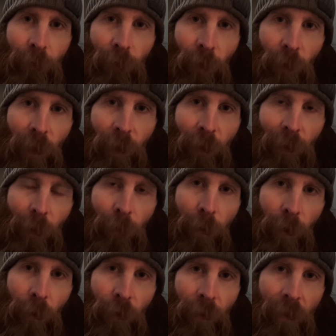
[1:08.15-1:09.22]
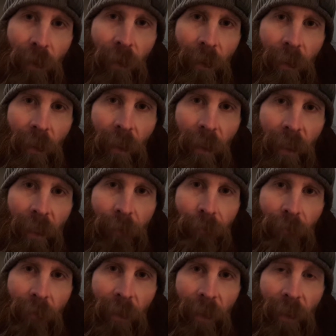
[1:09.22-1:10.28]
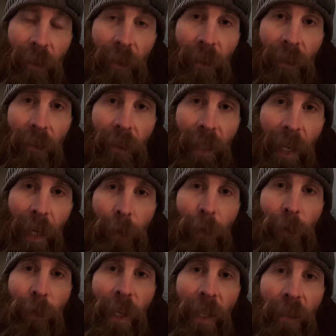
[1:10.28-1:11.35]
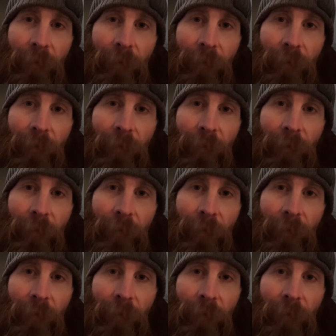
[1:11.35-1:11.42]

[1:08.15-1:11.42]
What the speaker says: the one with the post, canopy bed.